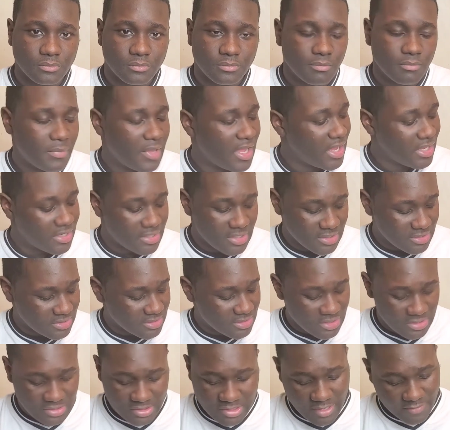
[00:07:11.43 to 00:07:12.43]
Man,
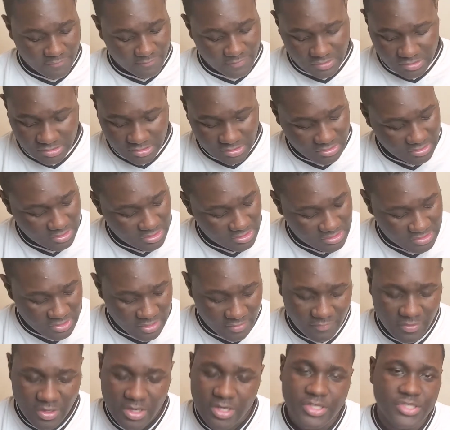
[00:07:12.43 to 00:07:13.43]
this stuff here